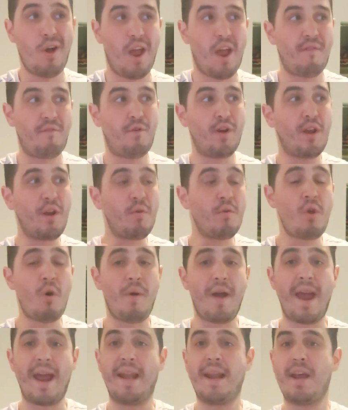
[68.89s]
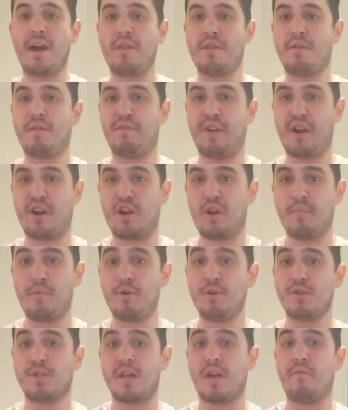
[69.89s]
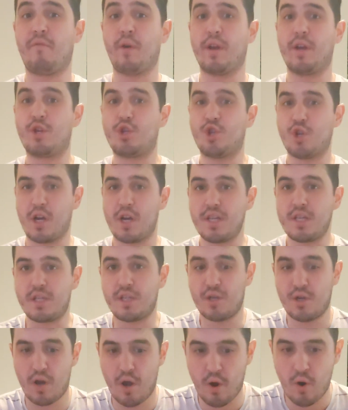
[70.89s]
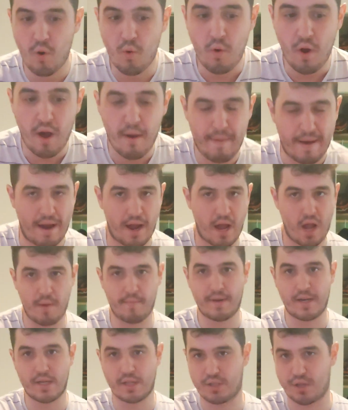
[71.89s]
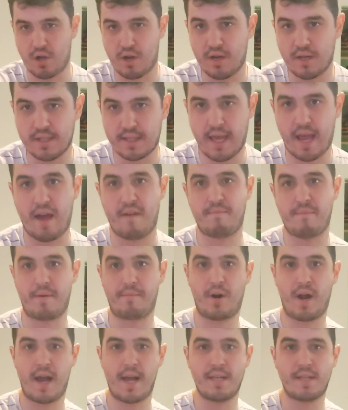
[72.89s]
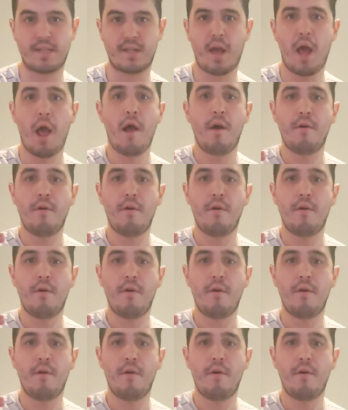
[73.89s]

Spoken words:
if we don't know any other variables, if we just know about how many songs they have memorized,